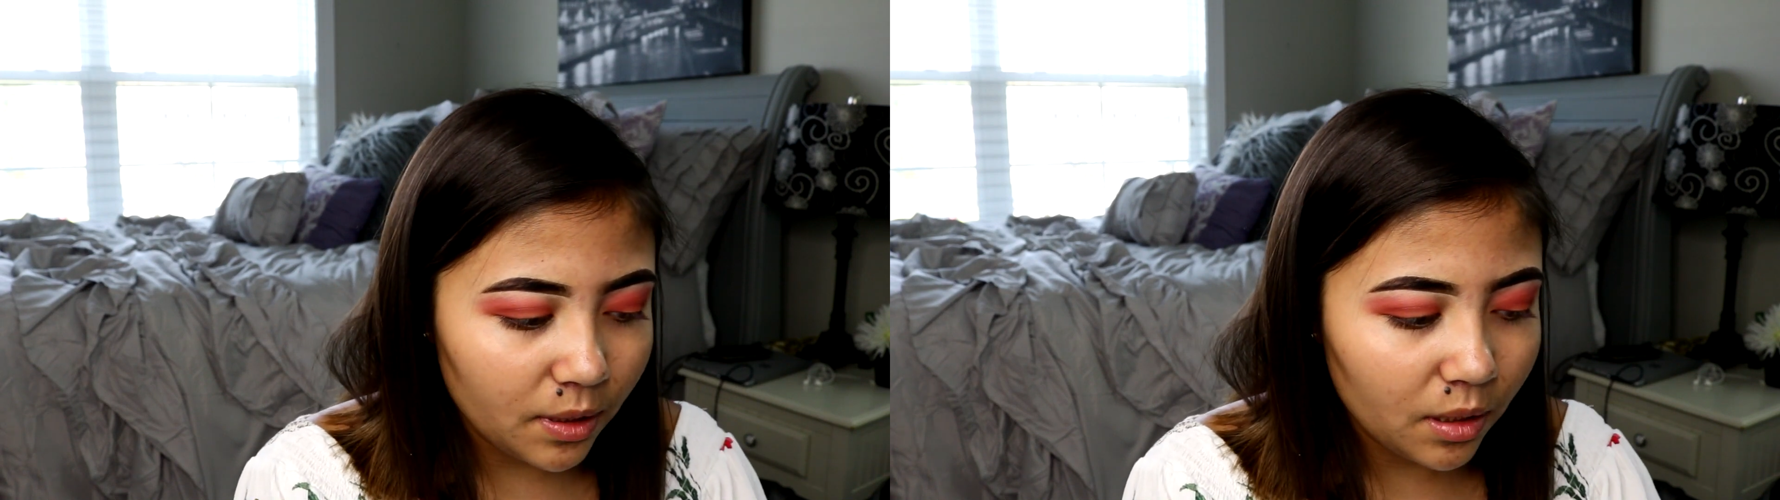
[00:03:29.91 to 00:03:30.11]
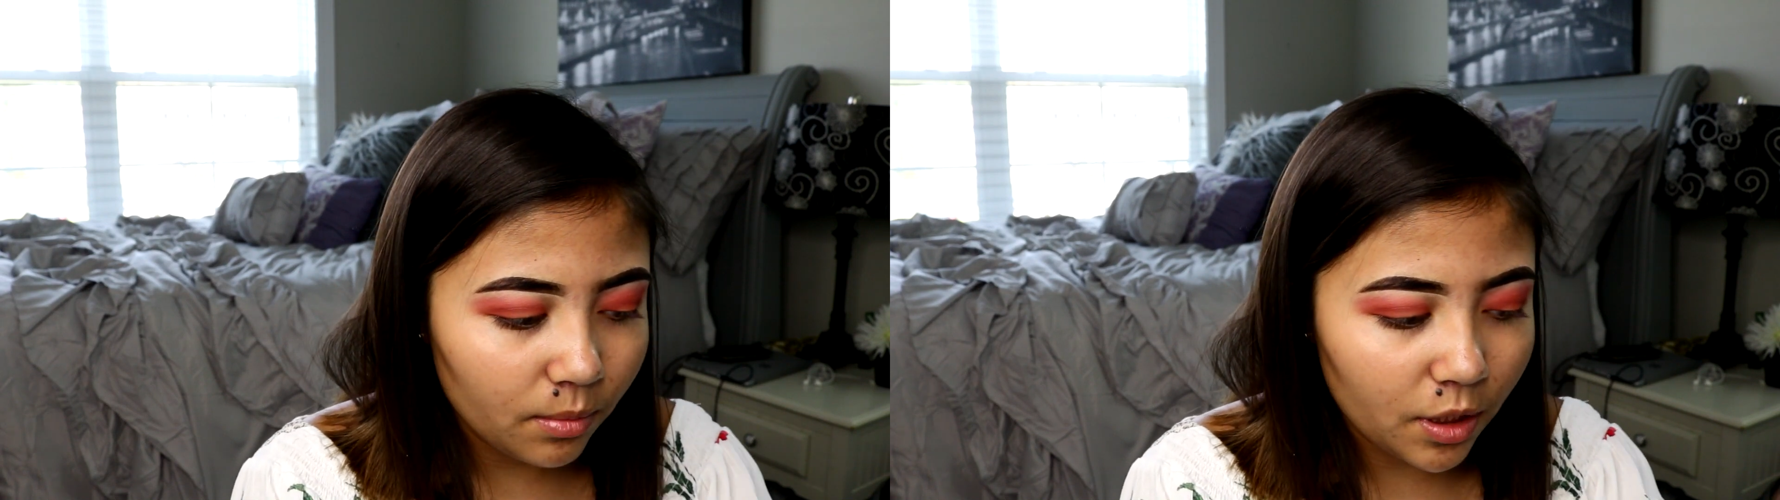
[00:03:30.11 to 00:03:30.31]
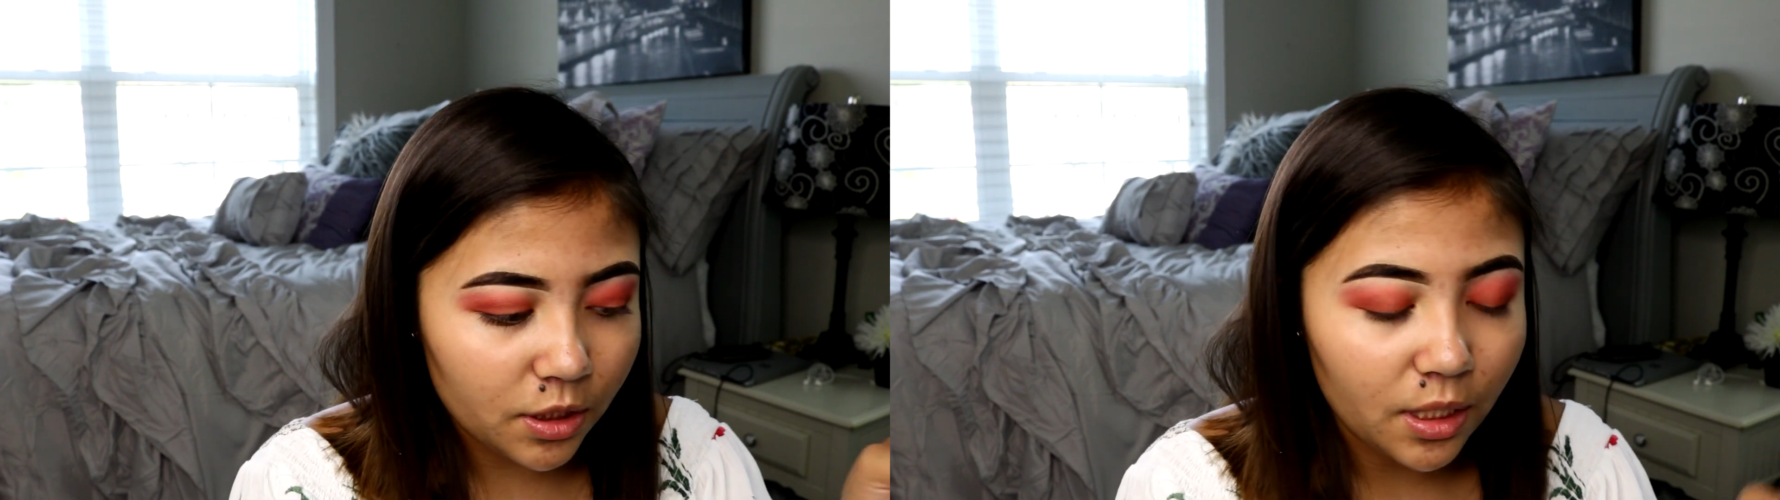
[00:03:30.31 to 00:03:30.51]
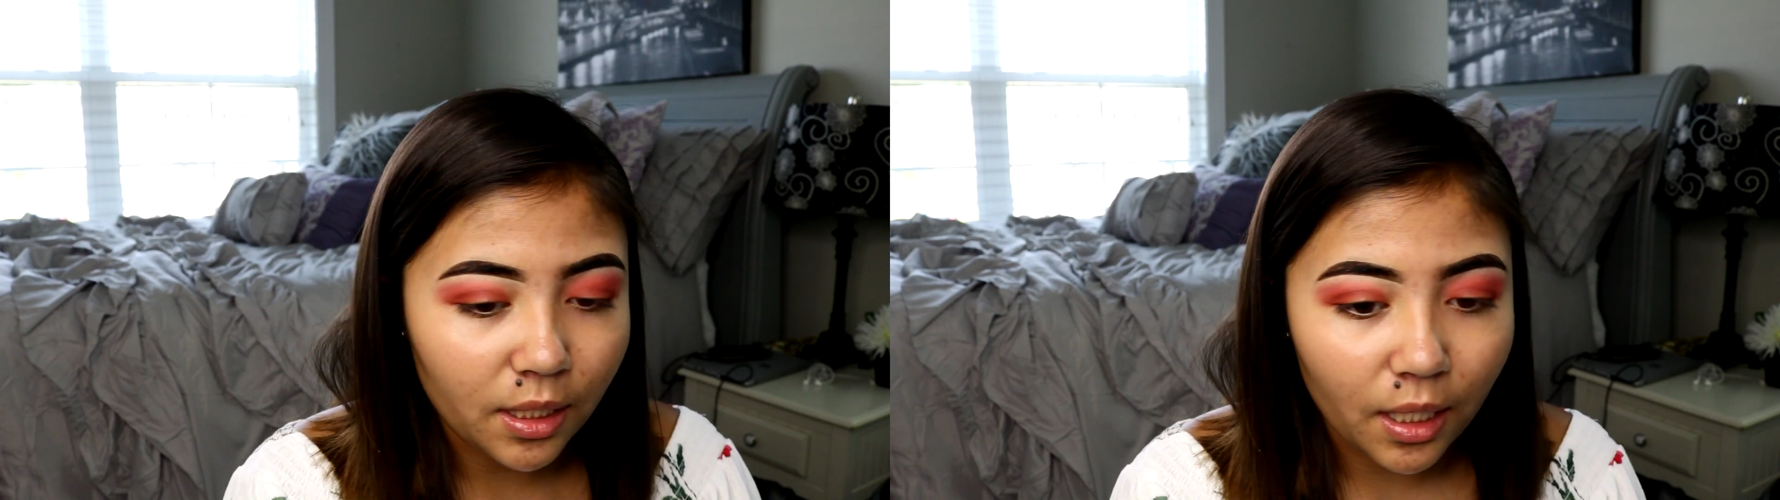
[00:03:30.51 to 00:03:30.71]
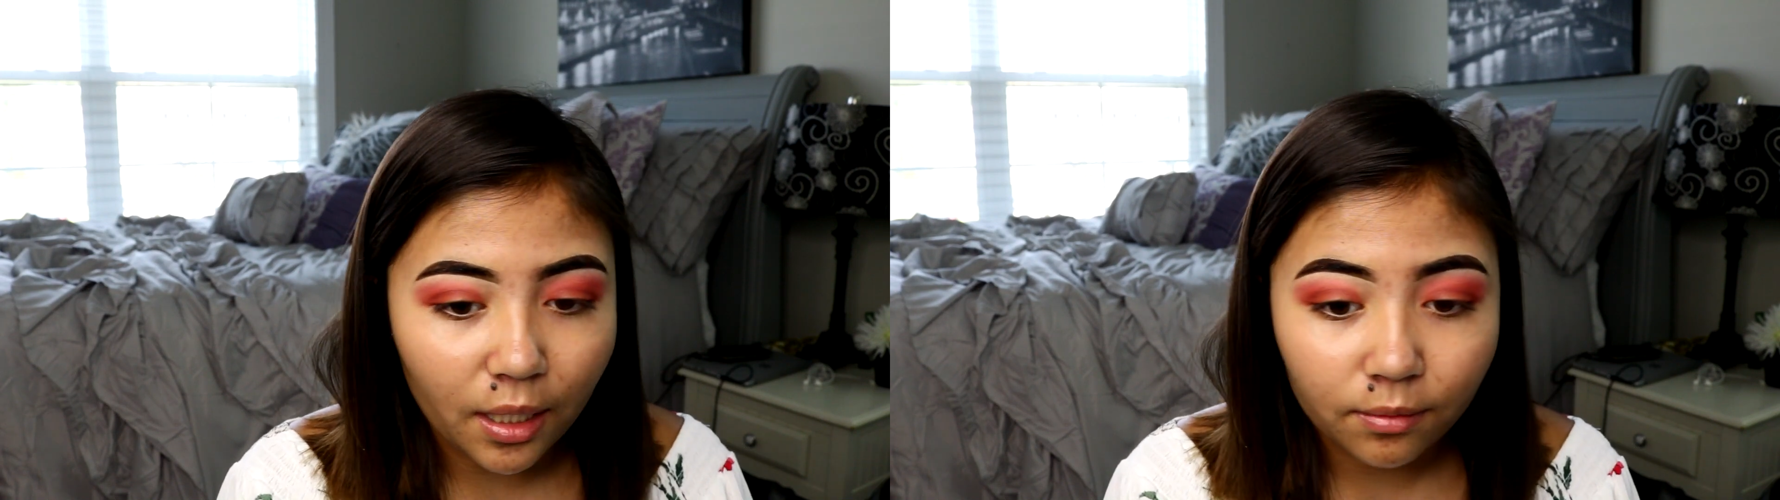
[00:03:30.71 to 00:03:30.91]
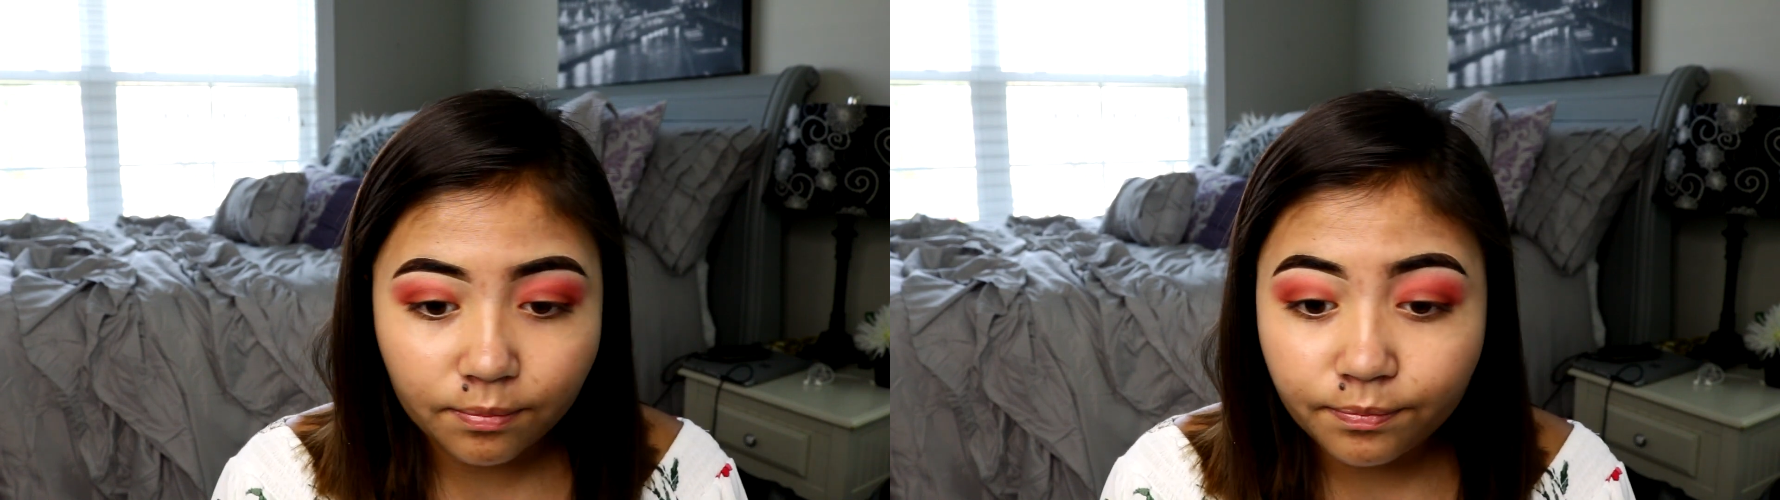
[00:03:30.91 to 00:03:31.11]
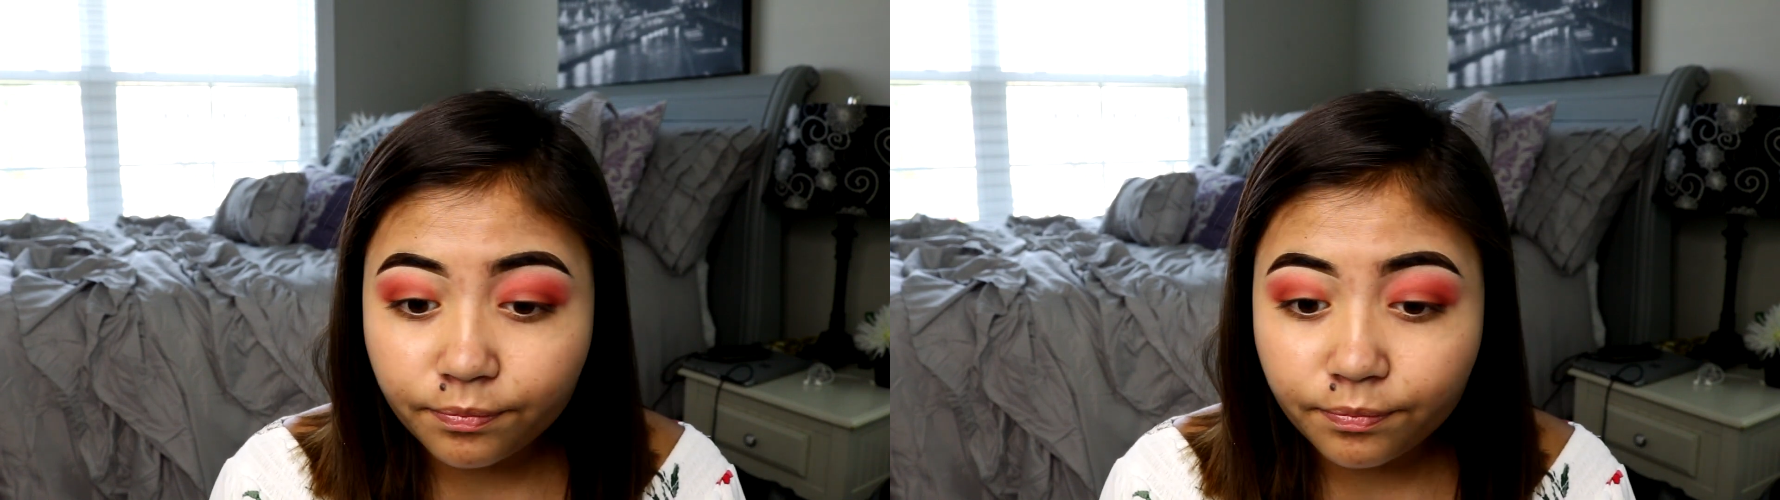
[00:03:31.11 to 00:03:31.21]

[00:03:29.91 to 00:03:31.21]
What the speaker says: blending brush again